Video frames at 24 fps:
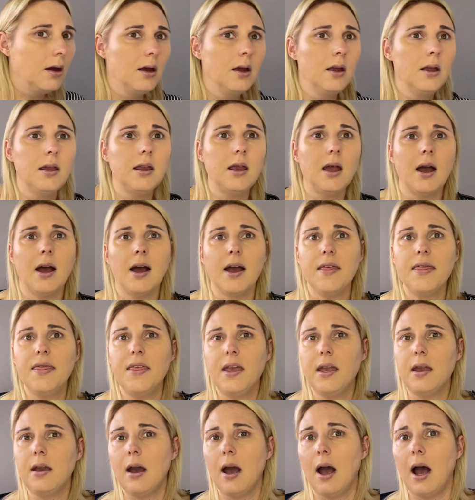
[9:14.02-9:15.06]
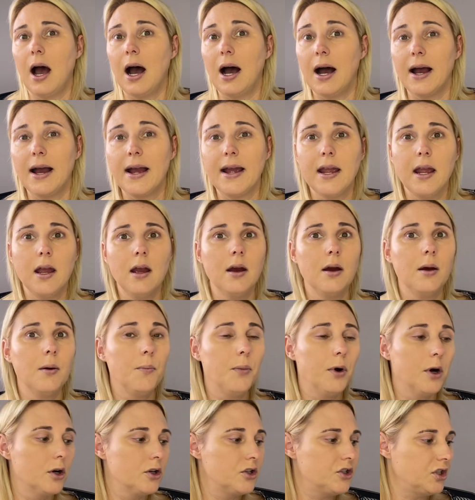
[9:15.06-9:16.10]
Yeah, I think I
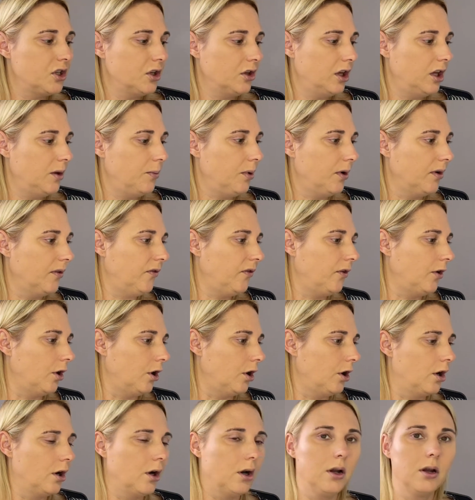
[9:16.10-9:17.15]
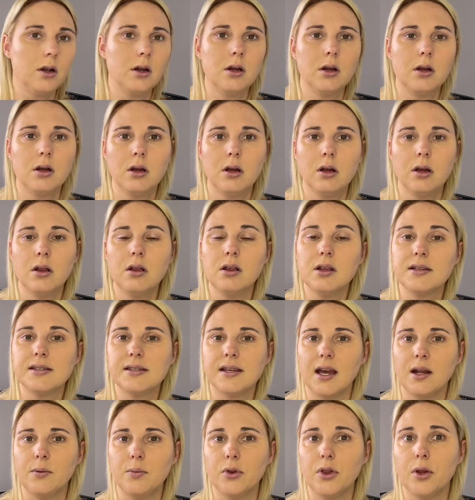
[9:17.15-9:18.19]
personally prefer the
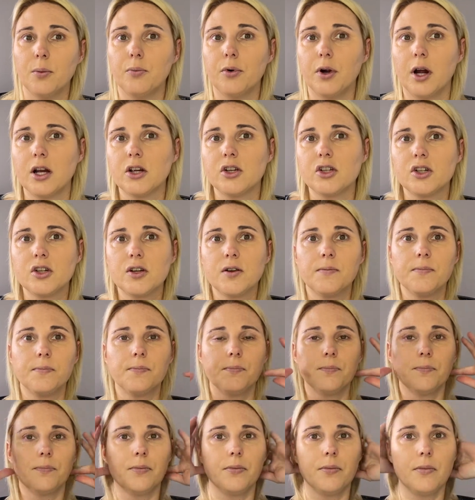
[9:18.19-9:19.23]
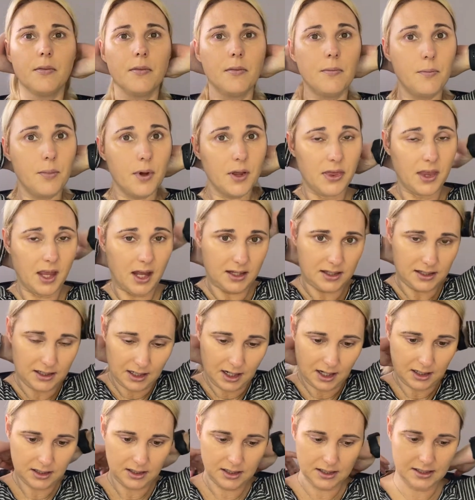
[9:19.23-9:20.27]
side with the brush, but that's
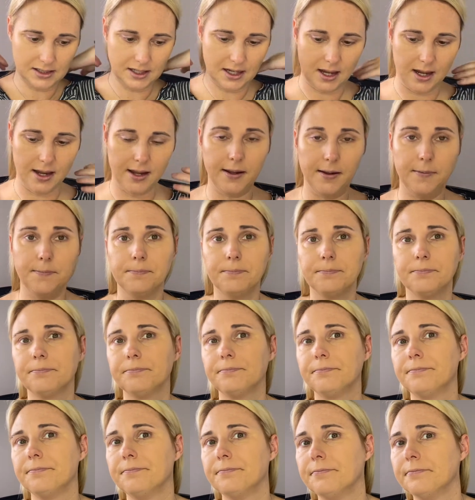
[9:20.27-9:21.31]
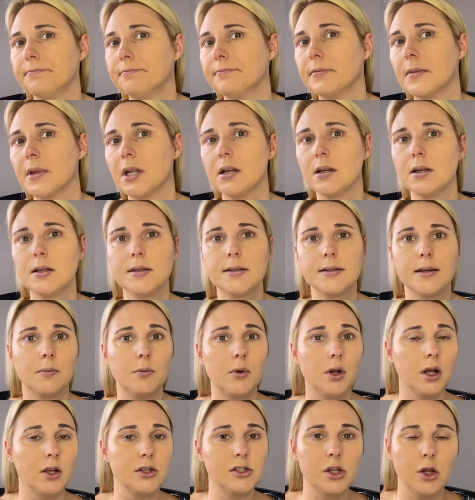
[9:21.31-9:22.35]
not to say someone
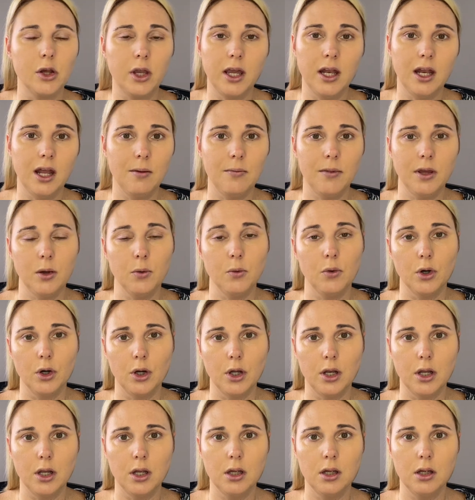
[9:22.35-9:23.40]
else looking at me would